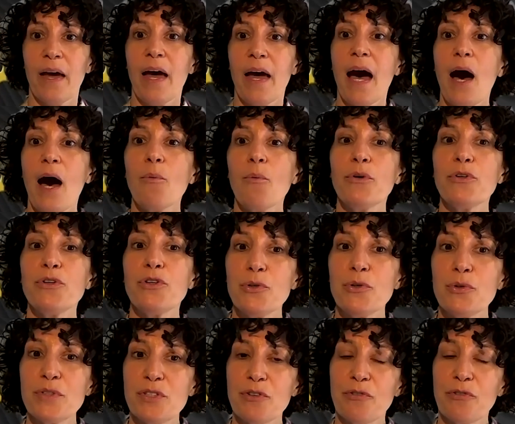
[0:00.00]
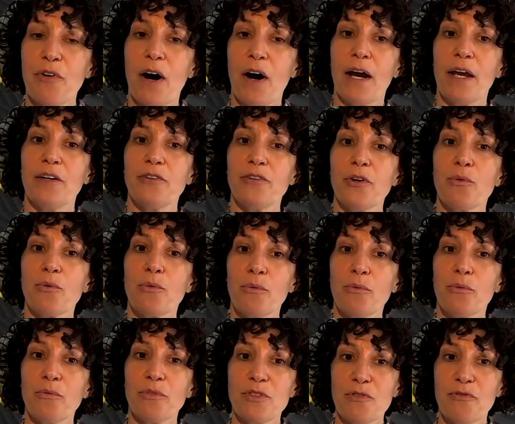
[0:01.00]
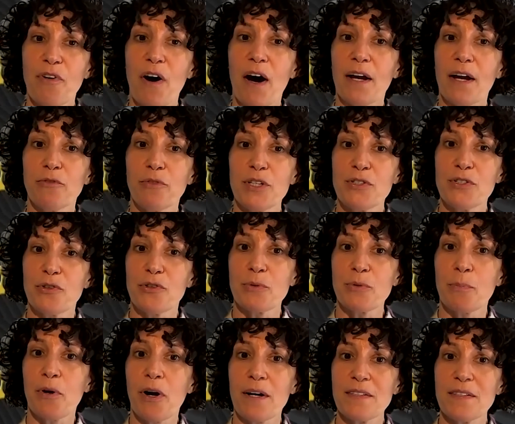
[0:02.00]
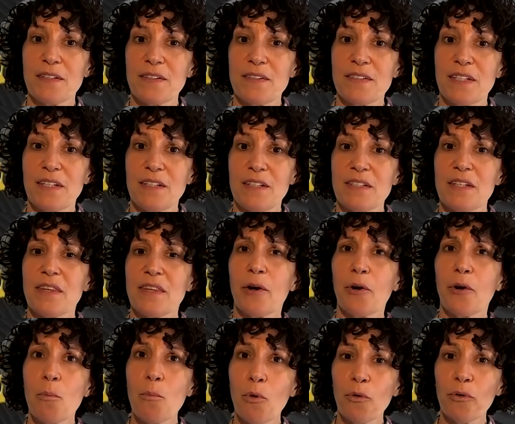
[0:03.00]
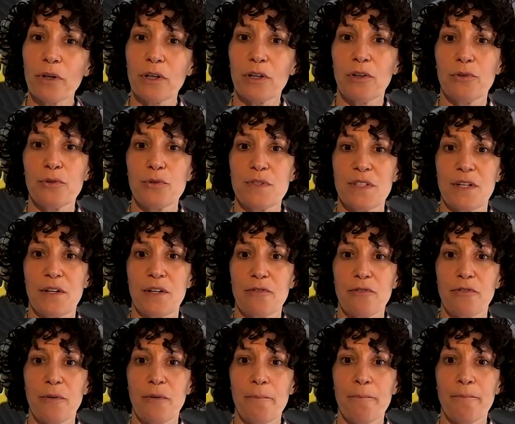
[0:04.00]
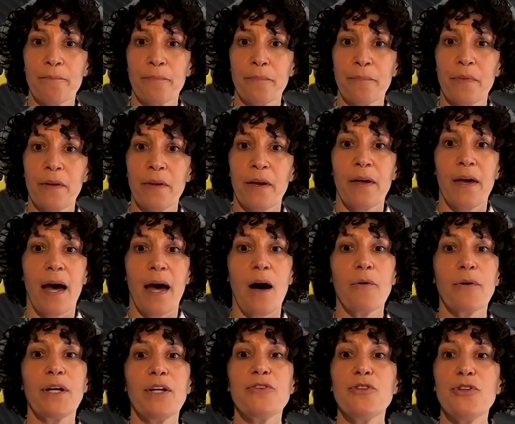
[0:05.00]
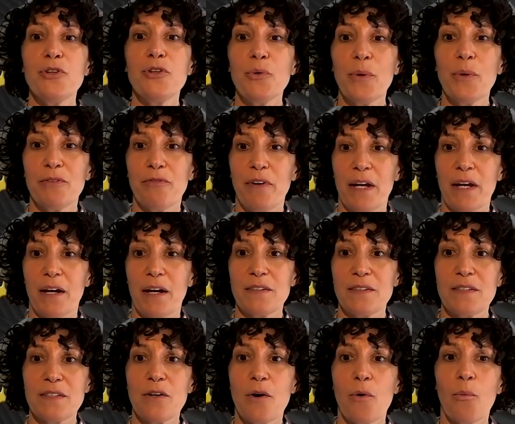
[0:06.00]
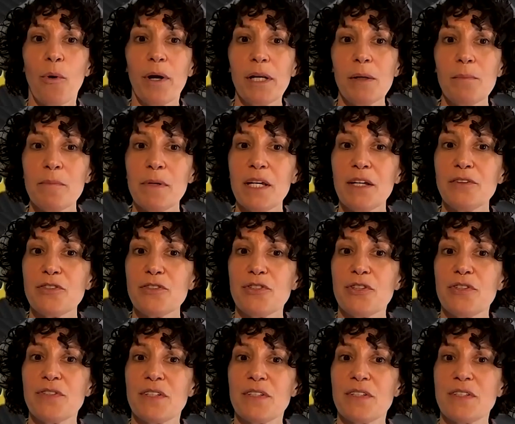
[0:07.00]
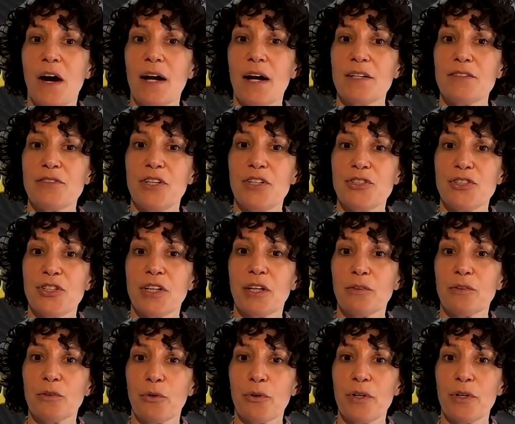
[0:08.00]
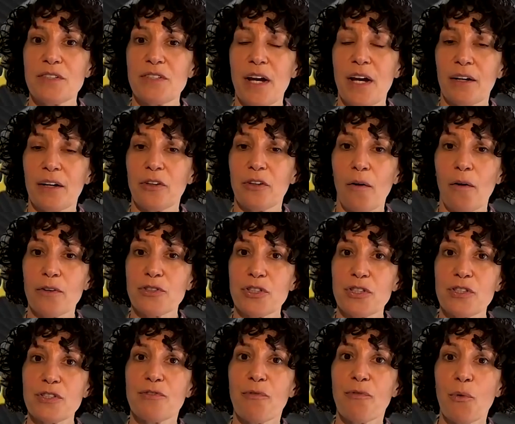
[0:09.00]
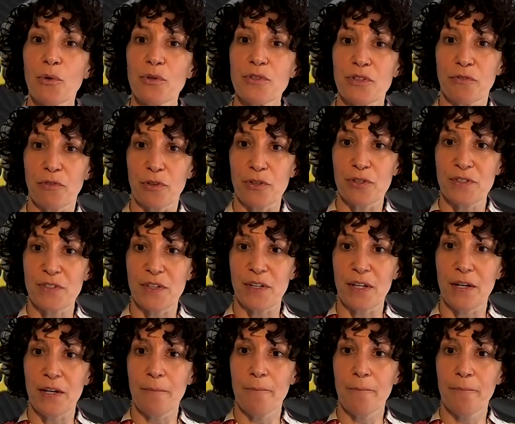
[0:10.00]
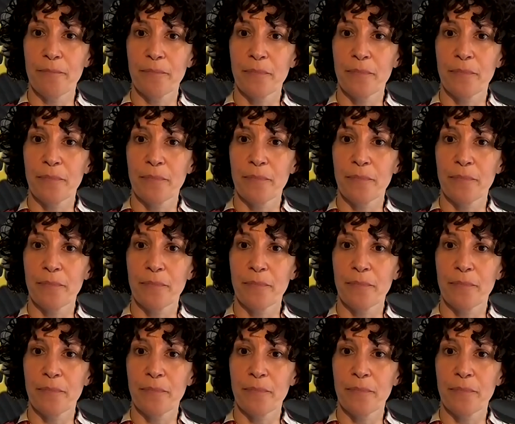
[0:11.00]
How will you define research processes that are more inclusive? How can you advance what it means to design teaching and learning technologies for diversity?